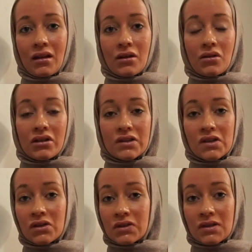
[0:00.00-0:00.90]
or is
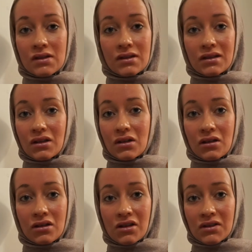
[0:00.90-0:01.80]
just
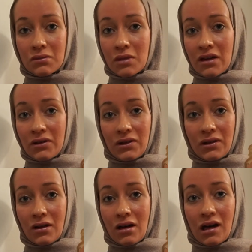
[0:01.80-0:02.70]
curious about, you
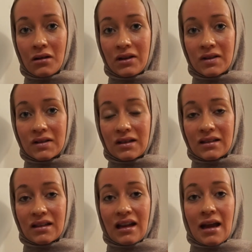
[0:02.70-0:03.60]
know, how these things
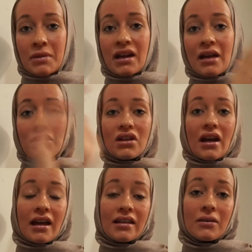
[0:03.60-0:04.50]
can happen.
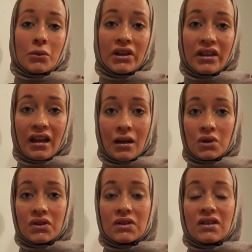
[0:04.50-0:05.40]
And one thing I
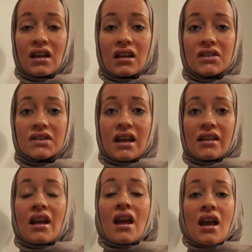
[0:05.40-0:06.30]
want to say here is
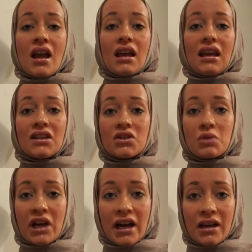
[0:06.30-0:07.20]
that in
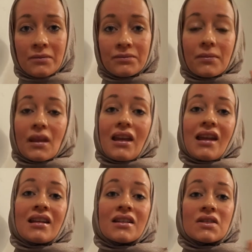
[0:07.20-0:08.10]
Dubai,
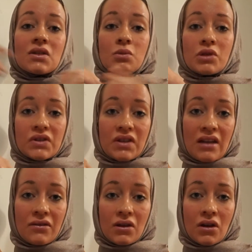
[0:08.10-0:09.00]
it is super
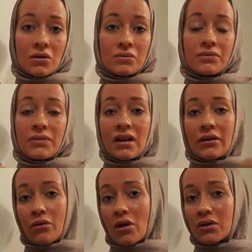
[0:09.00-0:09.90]
safe, you know. The
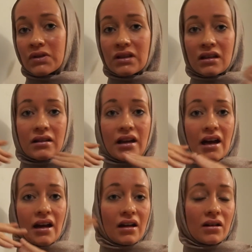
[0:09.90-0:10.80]
roads and
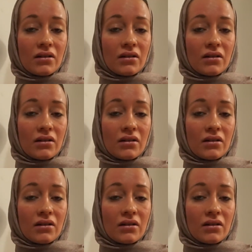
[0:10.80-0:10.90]
the